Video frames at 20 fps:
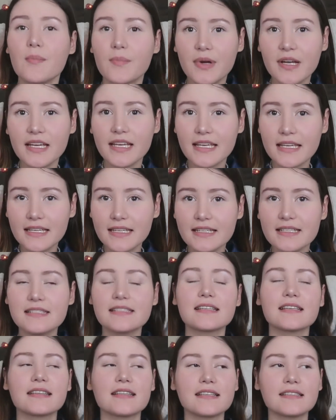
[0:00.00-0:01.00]
but it
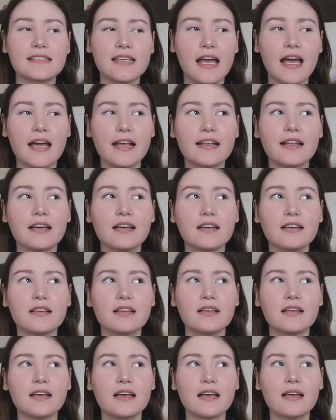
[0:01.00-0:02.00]
is the
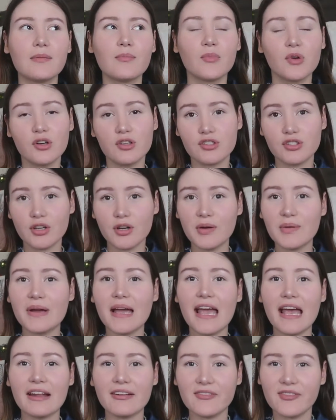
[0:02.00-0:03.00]
TANA
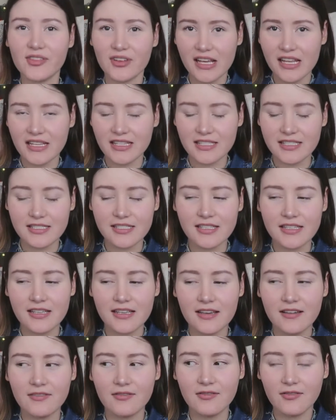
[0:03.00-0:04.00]
MONGEAU and friends
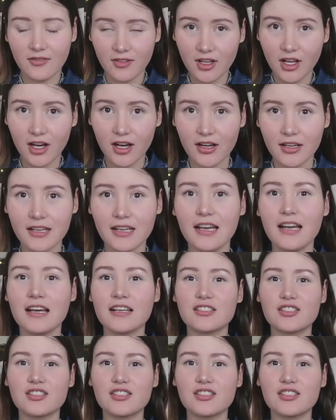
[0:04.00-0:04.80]
vlog.